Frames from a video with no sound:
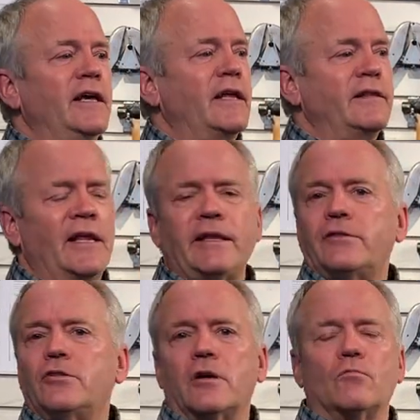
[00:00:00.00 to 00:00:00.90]
And then
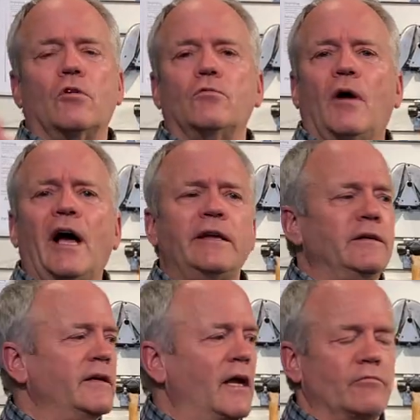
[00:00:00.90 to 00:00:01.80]
they took it worldwide
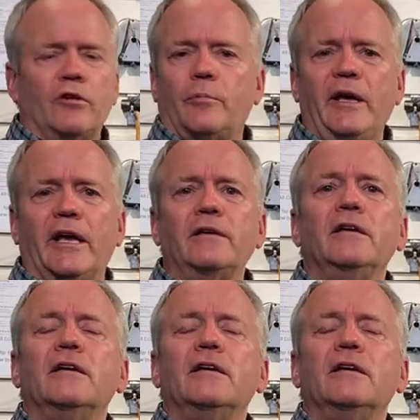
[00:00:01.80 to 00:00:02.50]
and it got real big.